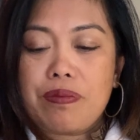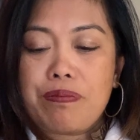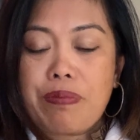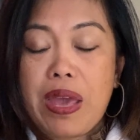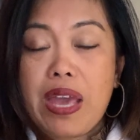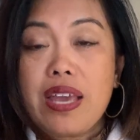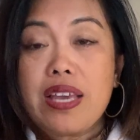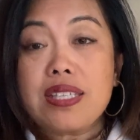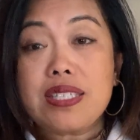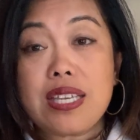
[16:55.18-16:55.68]

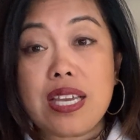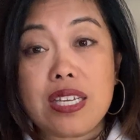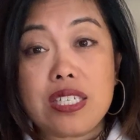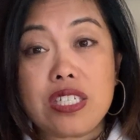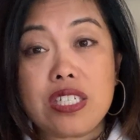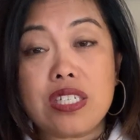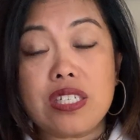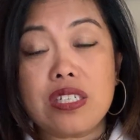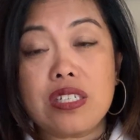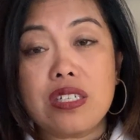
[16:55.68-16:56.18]
pay
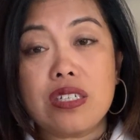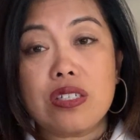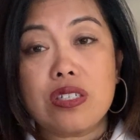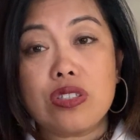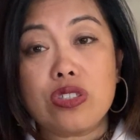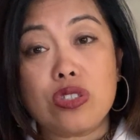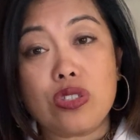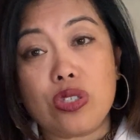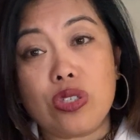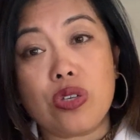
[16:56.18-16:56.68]
attention
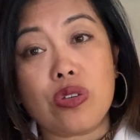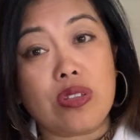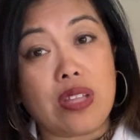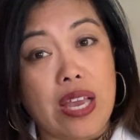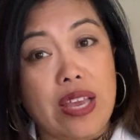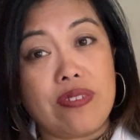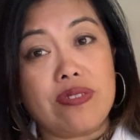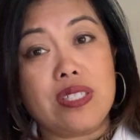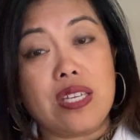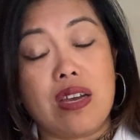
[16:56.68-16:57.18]
to your
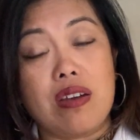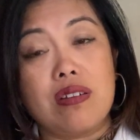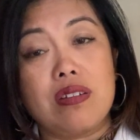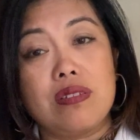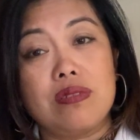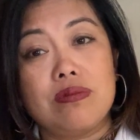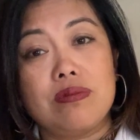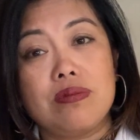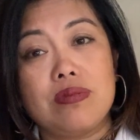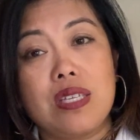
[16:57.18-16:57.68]
lifestyle.
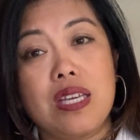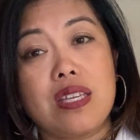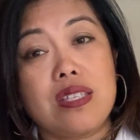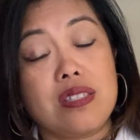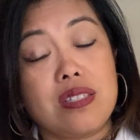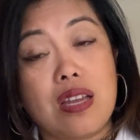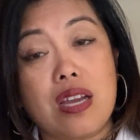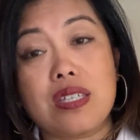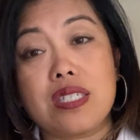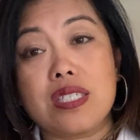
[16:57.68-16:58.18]
It's
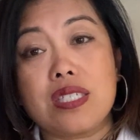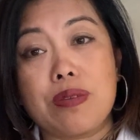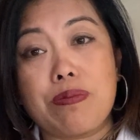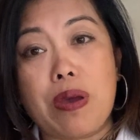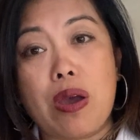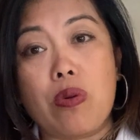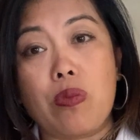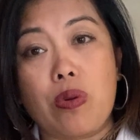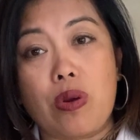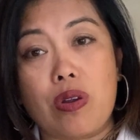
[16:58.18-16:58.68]
not just
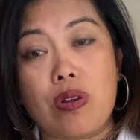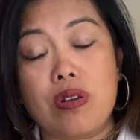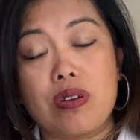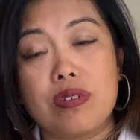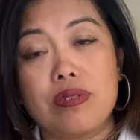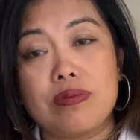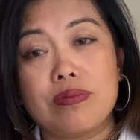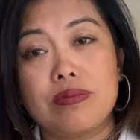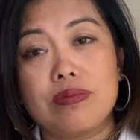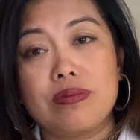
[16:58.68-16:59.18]
about work.
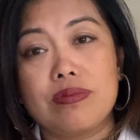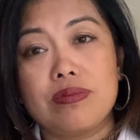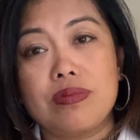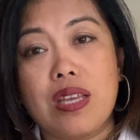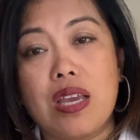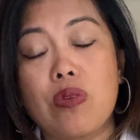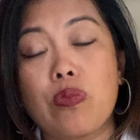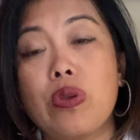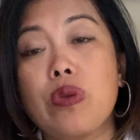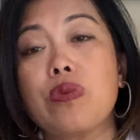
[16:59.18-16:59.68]

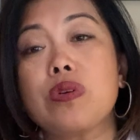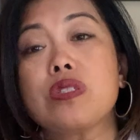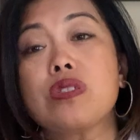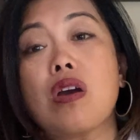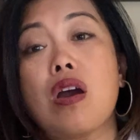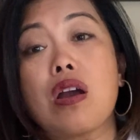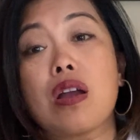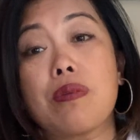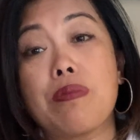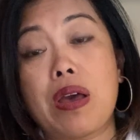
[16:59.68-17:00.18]
And we will
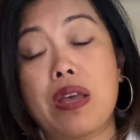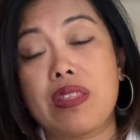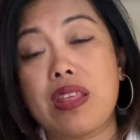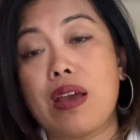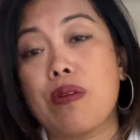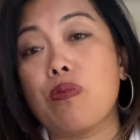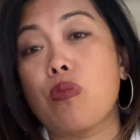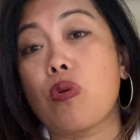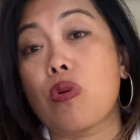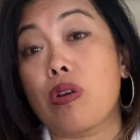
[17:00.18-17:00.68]
talk about
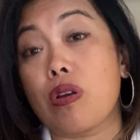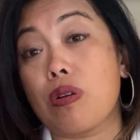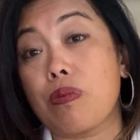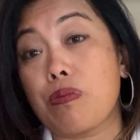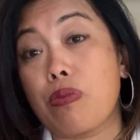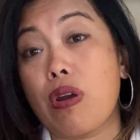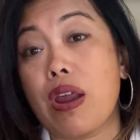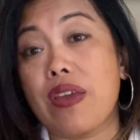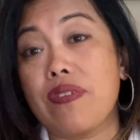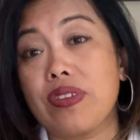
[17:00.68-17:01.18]
that more
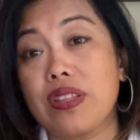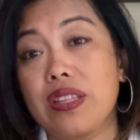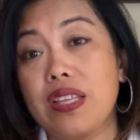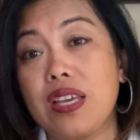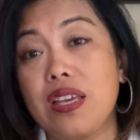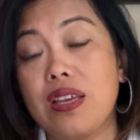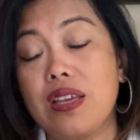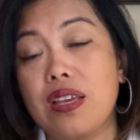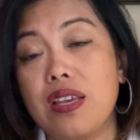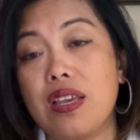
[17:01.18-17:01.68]

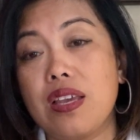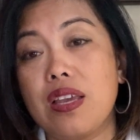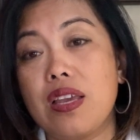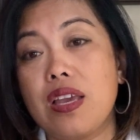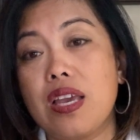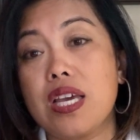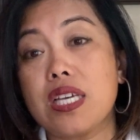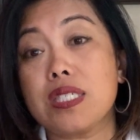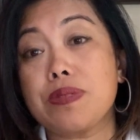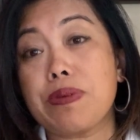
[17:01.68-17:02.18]
privately,
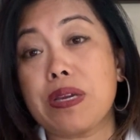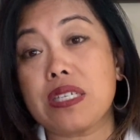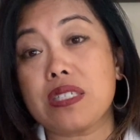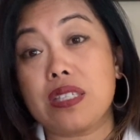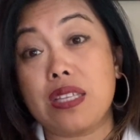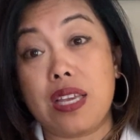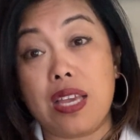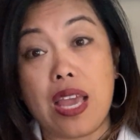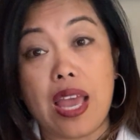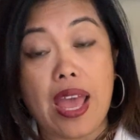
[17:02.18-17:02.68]

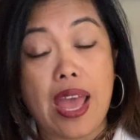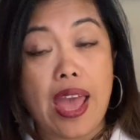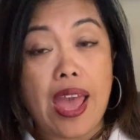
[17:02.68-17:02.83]
especially